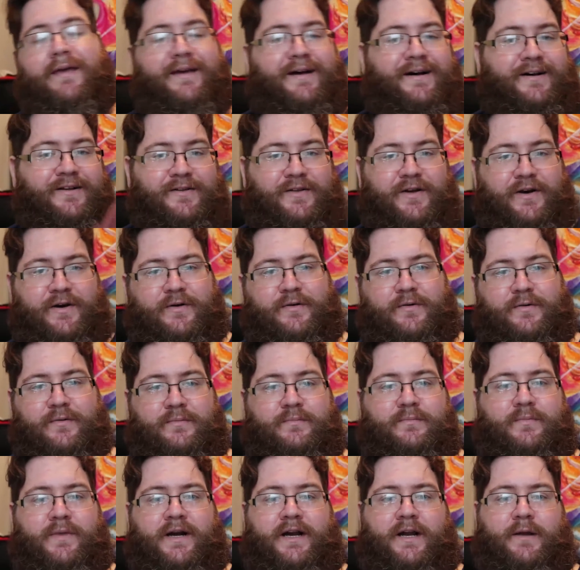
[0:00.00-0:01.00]
Hello,
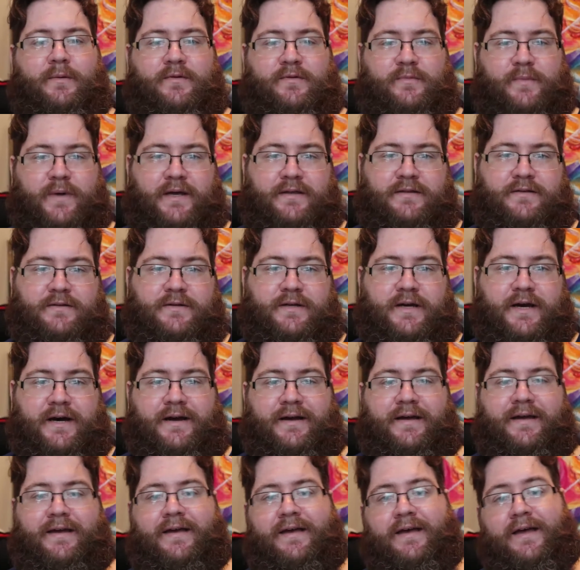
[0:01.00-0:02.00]
my name is Matthew
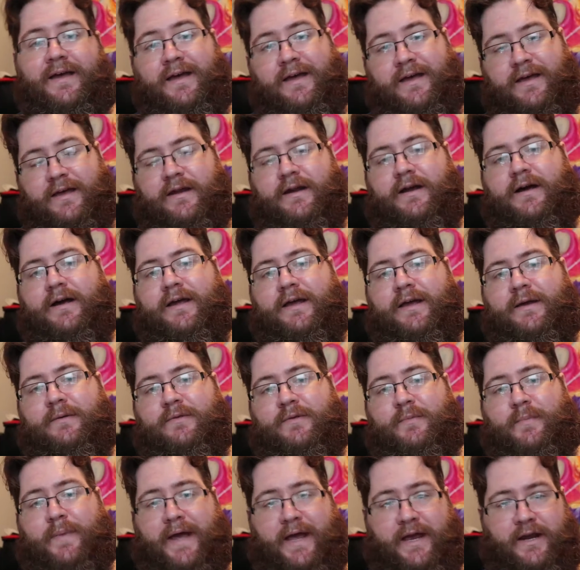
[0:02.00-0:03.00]
Dye, and I am
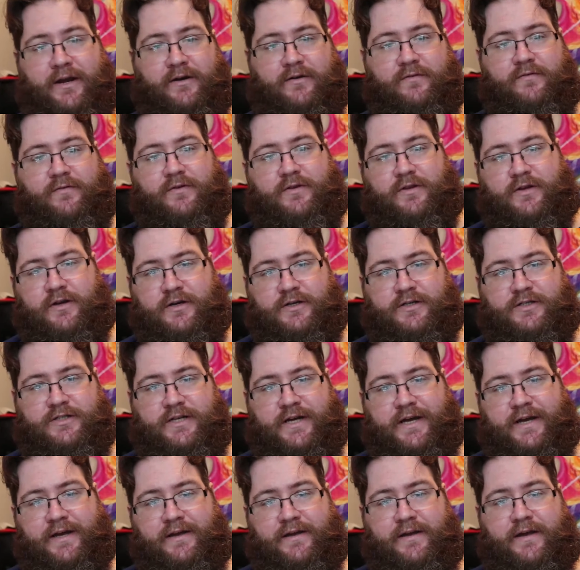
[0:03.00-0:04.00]
the painter for the Art
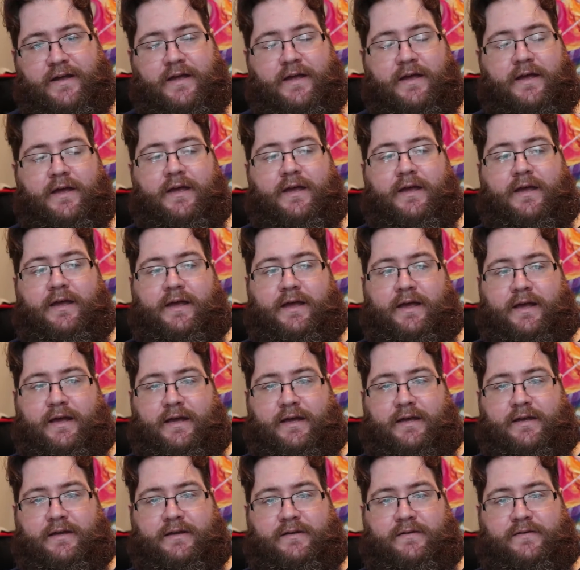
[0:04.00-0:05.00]
Shack.
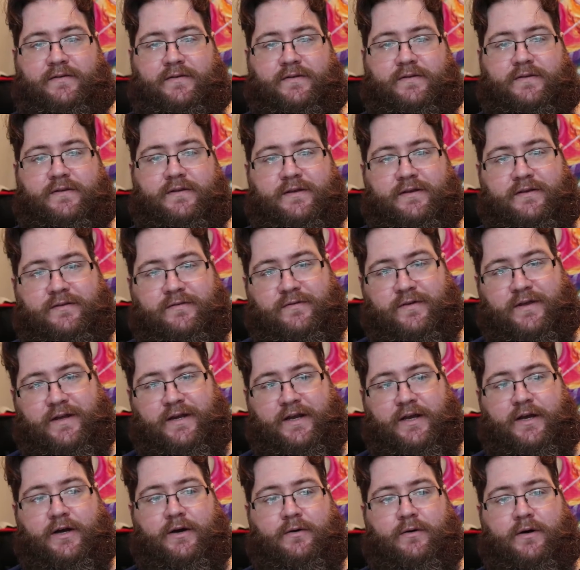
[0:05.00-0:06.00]
And this
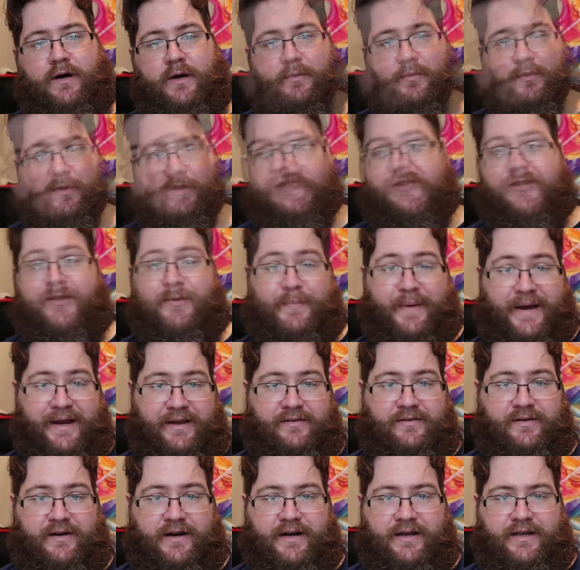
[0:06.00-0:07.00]
video, I'm going to the
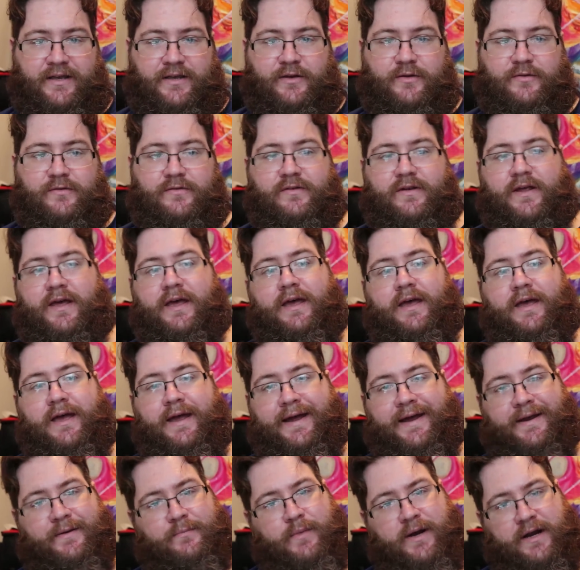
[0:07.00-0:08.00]
paints that I used
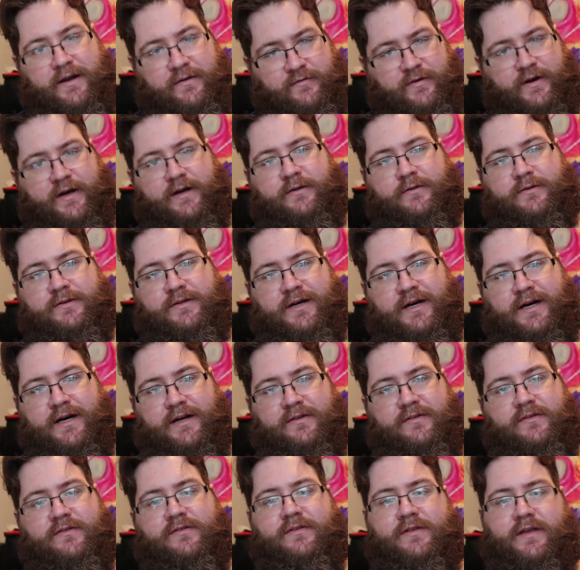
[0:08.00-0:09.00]
and my final
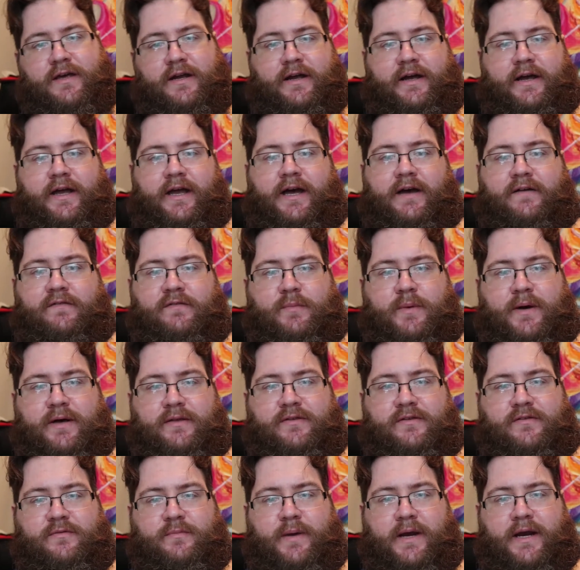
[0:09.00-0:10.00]
thoughts that I have
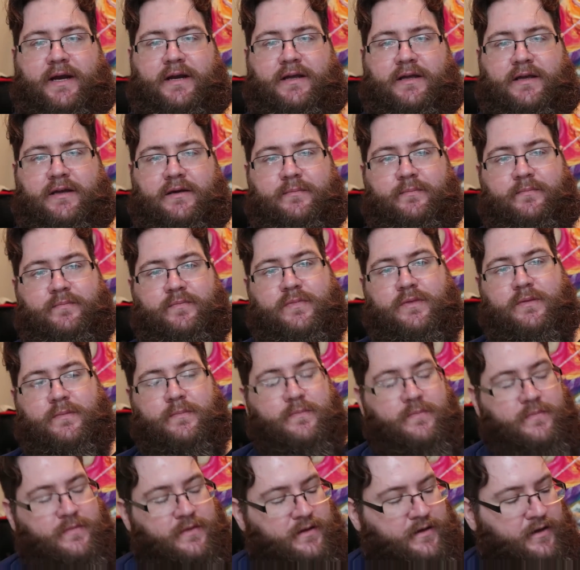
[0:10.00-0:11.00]
about this painting.
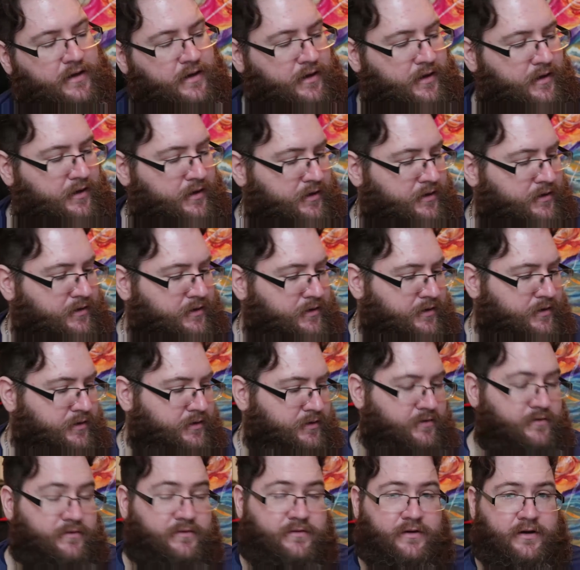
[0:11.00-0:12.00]

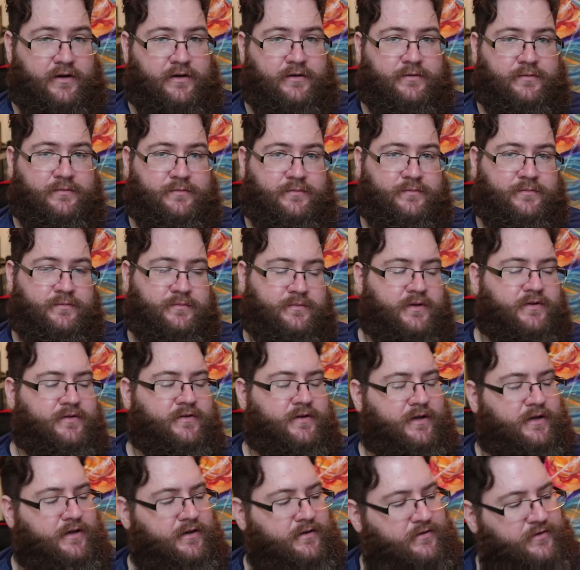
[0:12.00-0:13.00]
So, let's
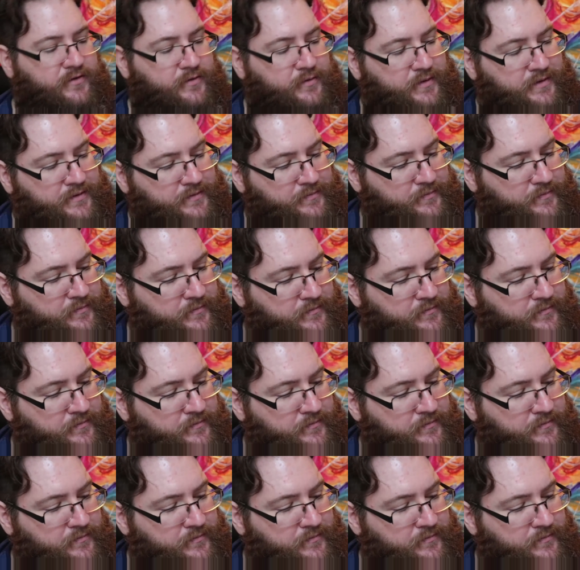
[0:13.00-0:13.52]
get into it.